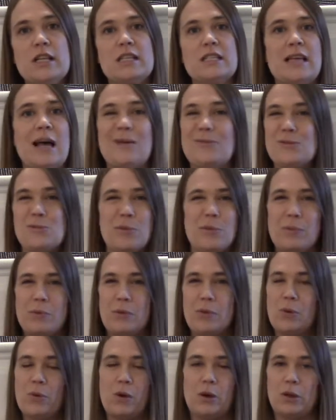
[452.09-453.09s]
This helps people
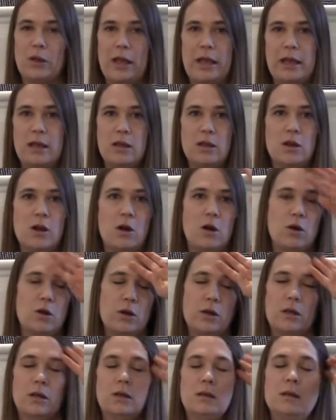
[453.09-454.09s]
who are like, you know, a
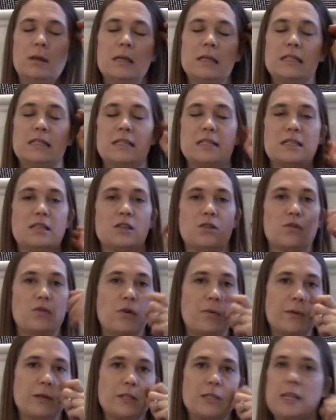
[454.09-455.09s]
good distance
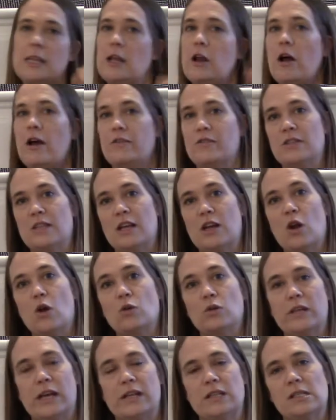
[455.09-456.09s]
from us, so they don't have to stay in
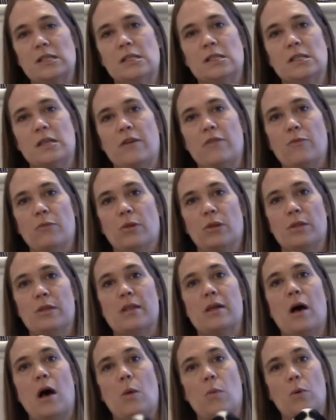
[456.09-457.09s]
hotels and stuff. We'll
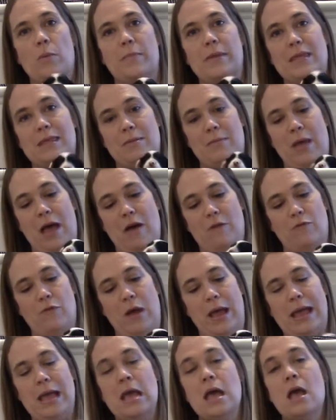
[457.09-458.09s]
meet them
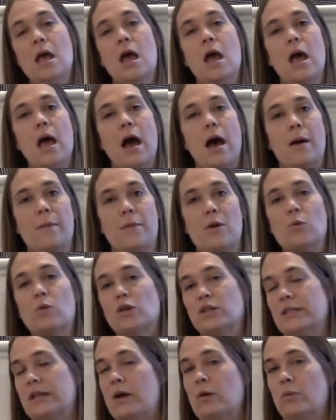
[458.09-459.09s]
halfway. It
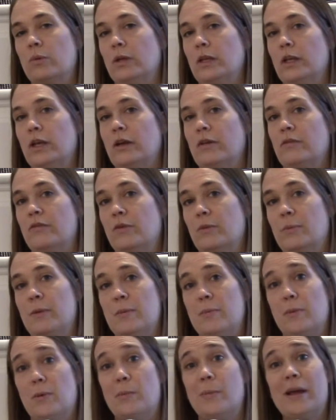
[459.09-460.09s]
works out really good for
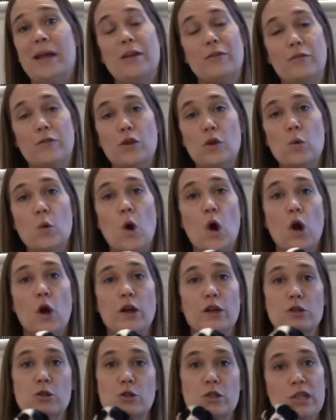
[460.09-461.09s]
people. But if you
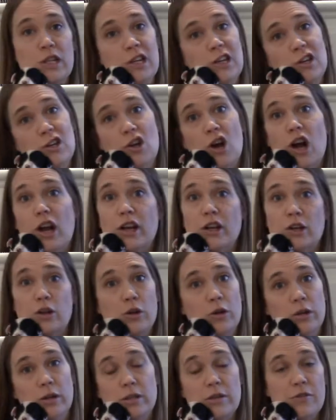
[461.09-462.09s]
are interested in a dog and
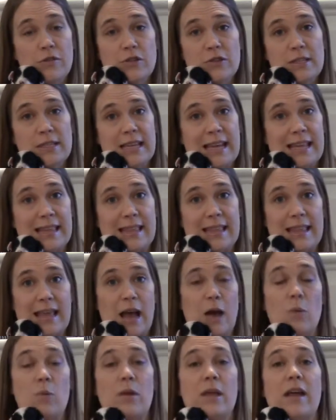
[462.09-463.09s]
you're in a different state than
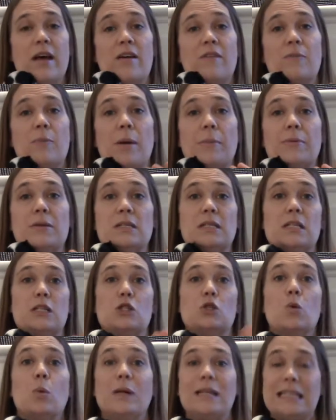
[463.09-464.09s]
that, we have puppies
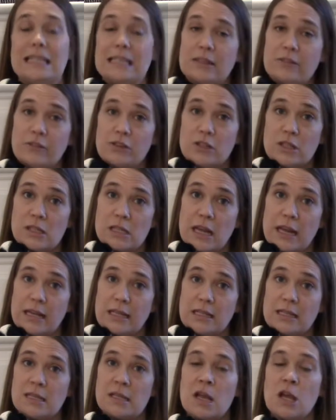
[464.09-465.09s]
in 20 different states.